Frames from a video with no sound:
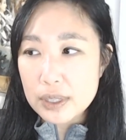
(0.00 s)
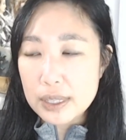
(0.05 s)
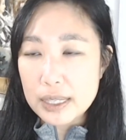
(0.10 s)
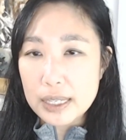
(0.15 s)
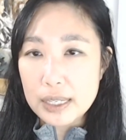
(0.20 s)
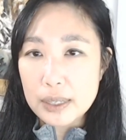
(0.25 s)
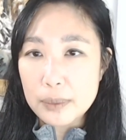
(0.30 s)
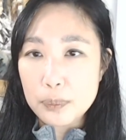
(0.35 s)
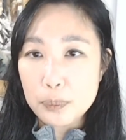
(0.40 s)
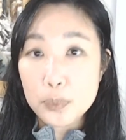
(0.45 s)

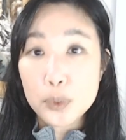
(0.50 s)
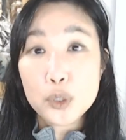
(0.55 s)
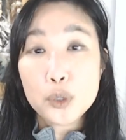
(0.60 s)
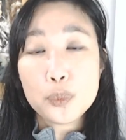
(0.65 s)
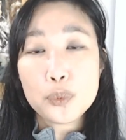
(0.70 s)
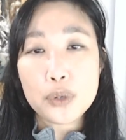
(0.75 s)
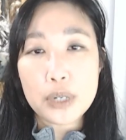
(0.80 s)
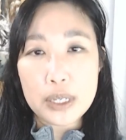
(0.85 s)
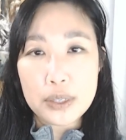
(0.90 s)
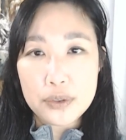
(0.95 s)
the
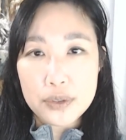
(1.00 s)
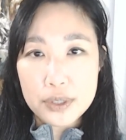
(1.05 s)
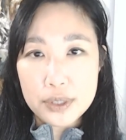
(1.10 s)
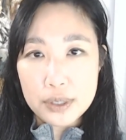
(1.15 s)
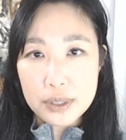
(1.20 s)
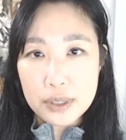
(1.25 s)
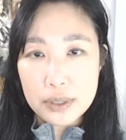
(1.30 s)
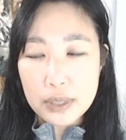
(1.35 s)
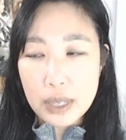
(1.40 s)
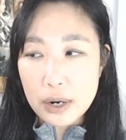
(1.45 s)
blueprints
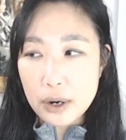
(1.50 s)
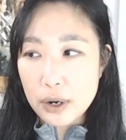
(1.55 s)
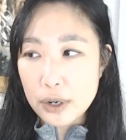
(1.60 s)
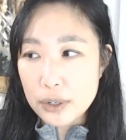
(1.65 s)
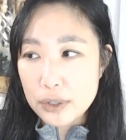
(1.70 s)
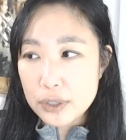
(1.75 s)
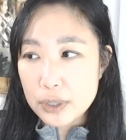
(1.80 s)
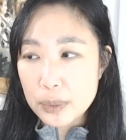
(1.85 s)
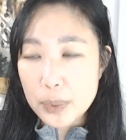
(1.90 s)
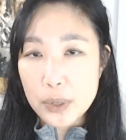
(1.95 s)
that are
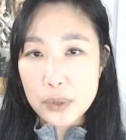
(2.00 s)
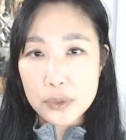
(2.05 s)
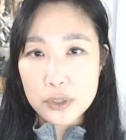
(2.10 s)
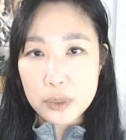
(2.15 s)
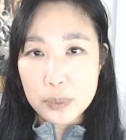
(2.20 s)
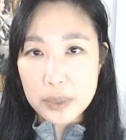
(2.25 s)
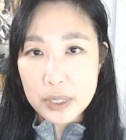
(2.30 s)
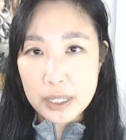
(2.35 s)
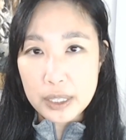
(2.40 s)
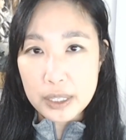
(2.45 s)
supposed to
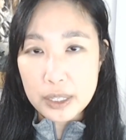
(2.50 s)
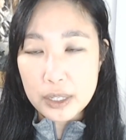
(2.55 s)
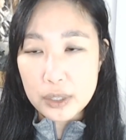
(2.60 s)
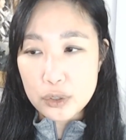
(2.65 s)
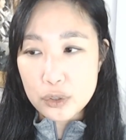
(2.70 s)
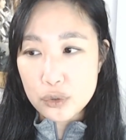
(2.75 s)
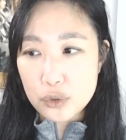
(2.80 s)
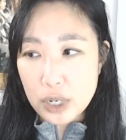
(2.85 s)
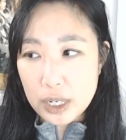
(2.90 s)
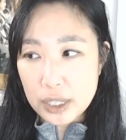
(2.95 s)
be
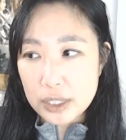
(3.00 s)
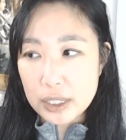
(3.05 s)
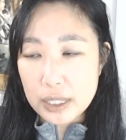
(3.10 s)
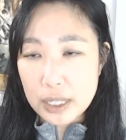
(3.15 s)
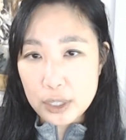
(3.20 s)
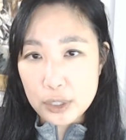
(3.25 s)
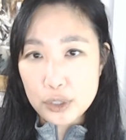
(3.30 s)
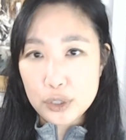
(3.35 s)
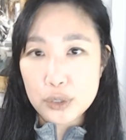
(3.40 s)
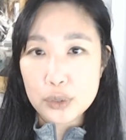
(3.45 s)
constructed
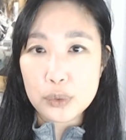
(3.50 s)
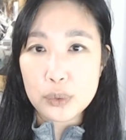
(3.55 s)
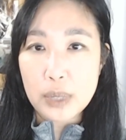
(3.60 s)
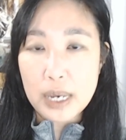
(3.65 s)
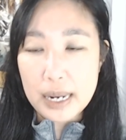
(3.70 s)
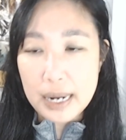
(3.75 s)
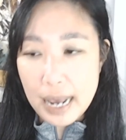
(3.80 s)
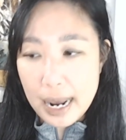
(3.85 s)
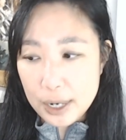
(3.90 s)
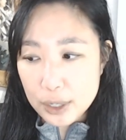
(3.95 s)
into
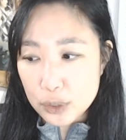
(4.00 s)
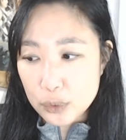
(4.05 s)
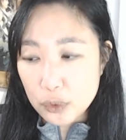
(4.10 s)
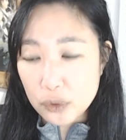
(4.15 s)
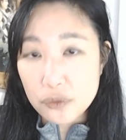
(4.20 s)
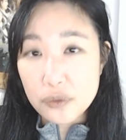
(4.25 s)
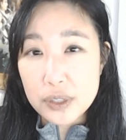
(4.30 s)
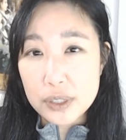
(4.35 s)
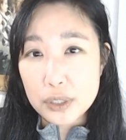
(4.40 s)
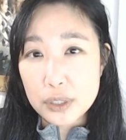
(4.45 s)
an actual
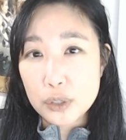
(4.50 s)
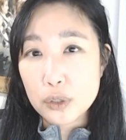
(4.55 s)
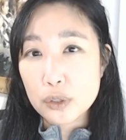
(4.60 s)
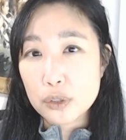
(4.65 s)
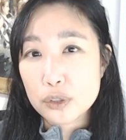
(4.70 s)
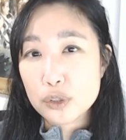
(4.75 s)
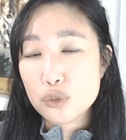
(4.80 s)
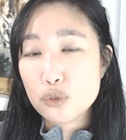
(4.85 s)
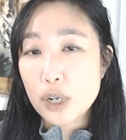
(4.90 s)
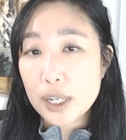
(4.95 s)
physical
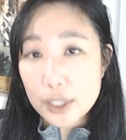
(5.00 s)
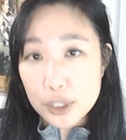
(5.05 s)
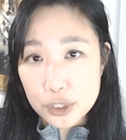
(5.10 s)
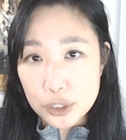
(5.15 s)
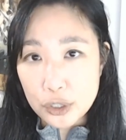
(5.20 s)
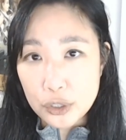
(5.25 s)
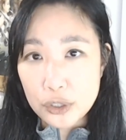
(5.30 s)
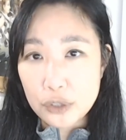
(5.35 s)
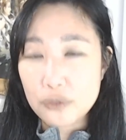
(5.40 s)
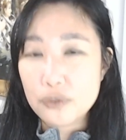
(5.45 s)

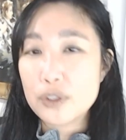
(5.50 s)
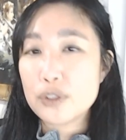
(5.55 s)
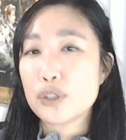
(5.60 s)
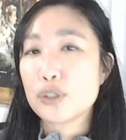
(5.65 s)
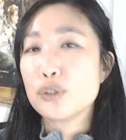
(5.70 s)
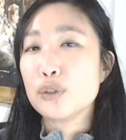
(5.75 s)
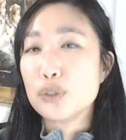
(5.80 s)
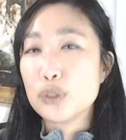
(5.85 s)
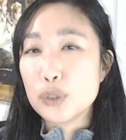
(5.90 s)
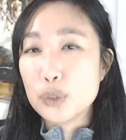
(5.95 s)
structure, the
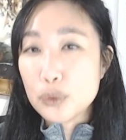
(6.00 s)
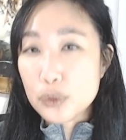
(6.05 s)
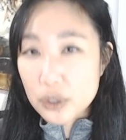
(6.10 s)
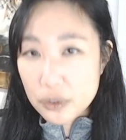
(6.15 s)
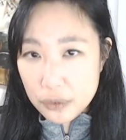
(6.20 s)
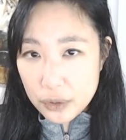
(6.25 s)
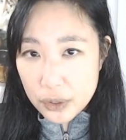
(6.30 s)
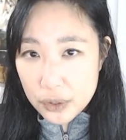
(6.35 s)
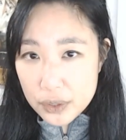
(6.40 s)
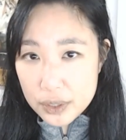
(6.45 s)
physical
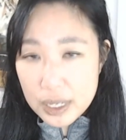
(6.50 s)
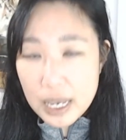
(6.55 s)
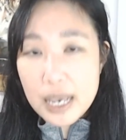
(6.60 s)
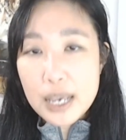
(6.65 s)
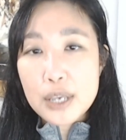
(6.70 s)
universe.